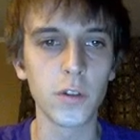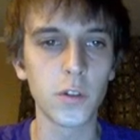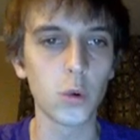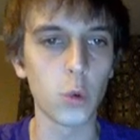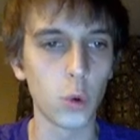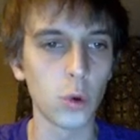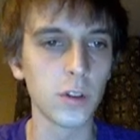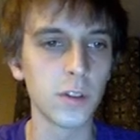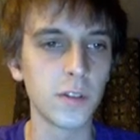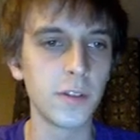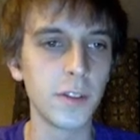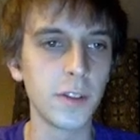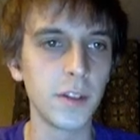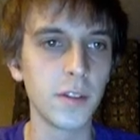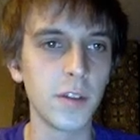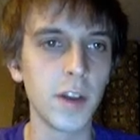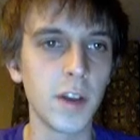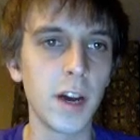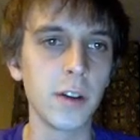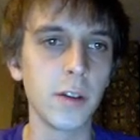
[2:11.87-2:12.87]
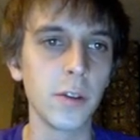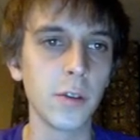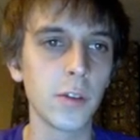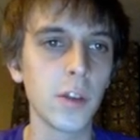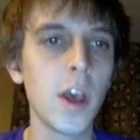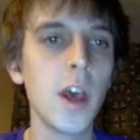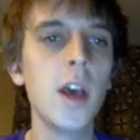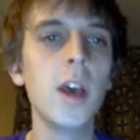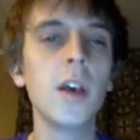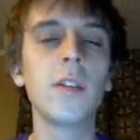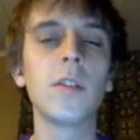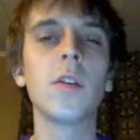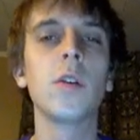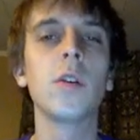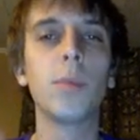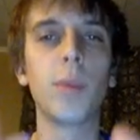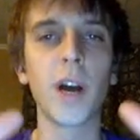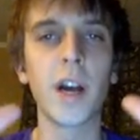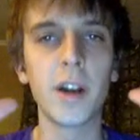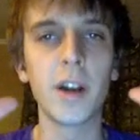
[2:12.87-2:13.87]
towards these values. So
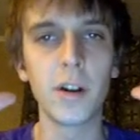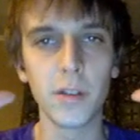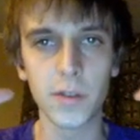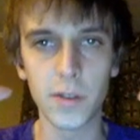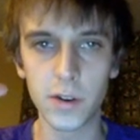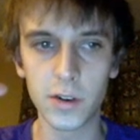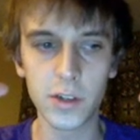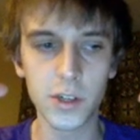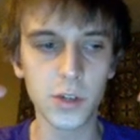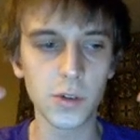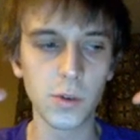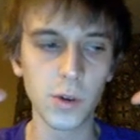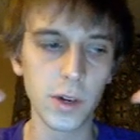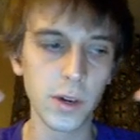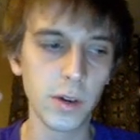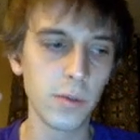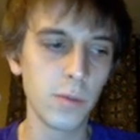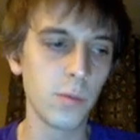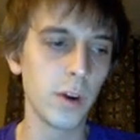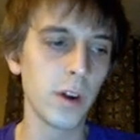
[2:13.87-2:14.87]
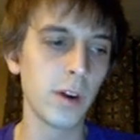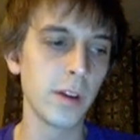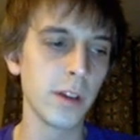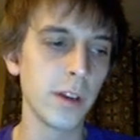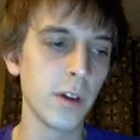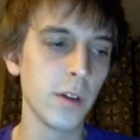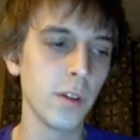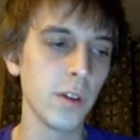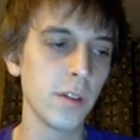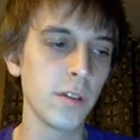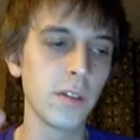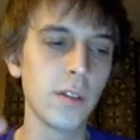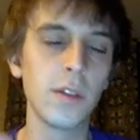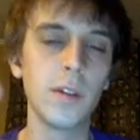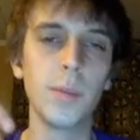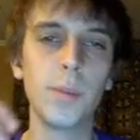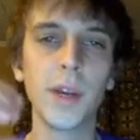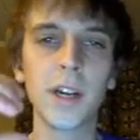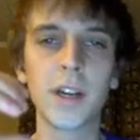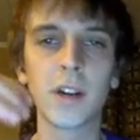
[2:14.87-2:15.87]
in a binary search tree, we already know this,
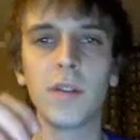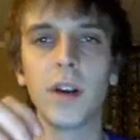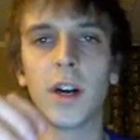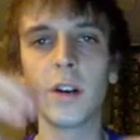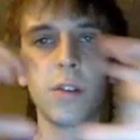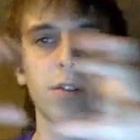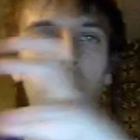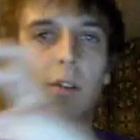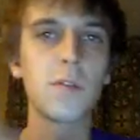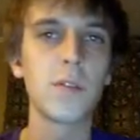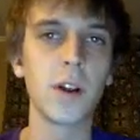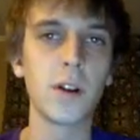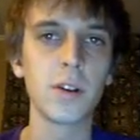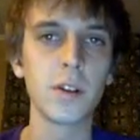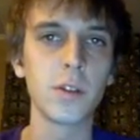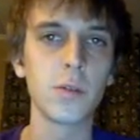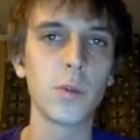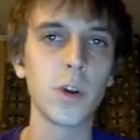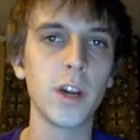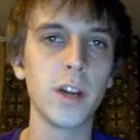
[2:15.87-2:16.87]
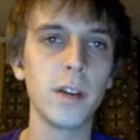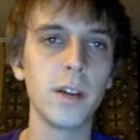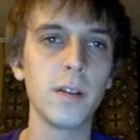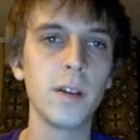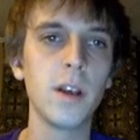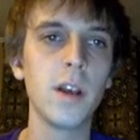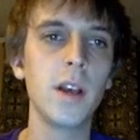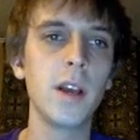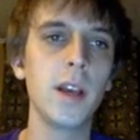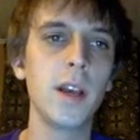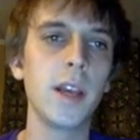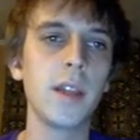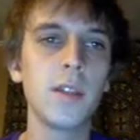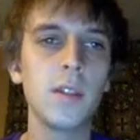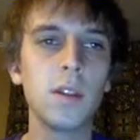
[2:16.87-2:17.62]
the bigger values are found on the right and